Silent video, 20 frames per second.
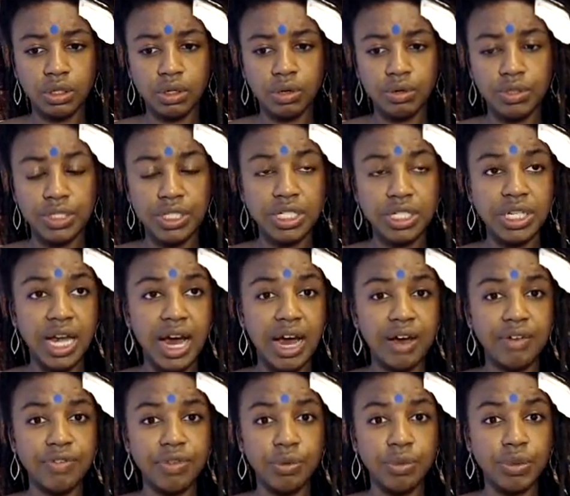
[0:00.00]
who didn't
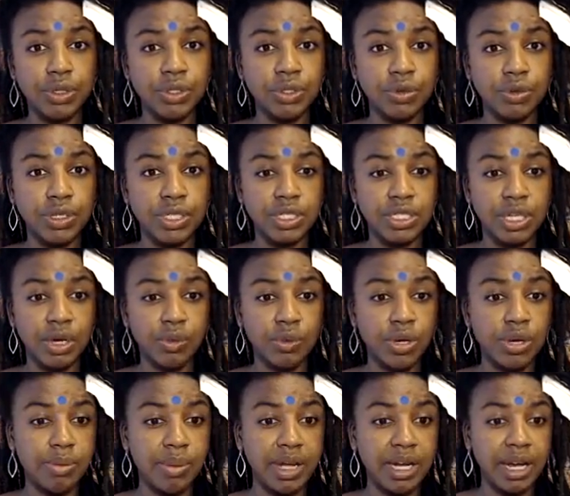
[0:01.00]
have the resources that
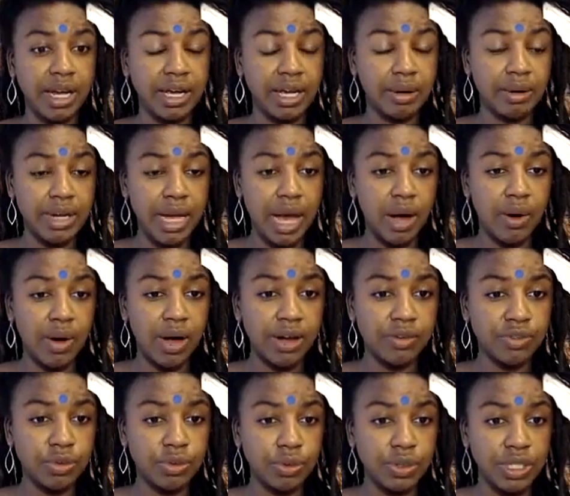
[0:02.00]
we may now have
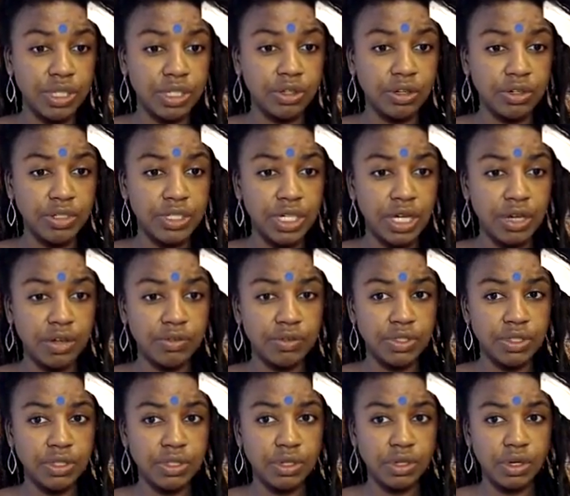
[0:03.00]
to heal
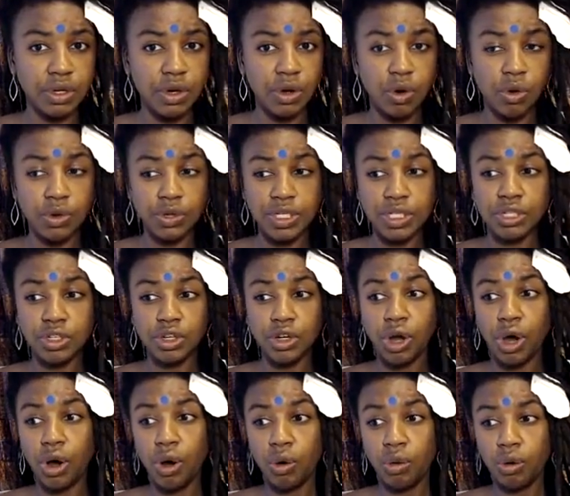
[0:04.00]
ourselves, or didn't
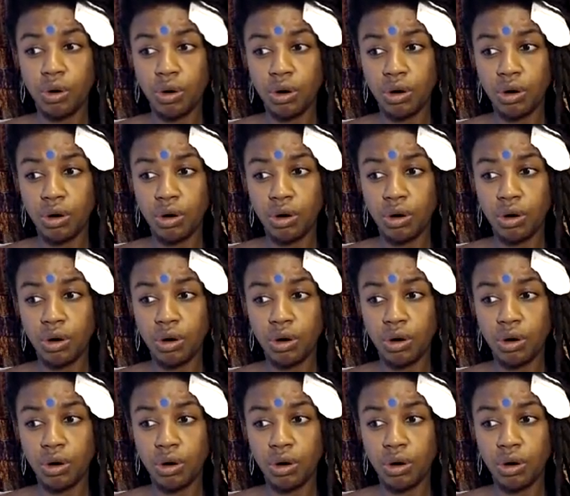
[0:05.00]
know,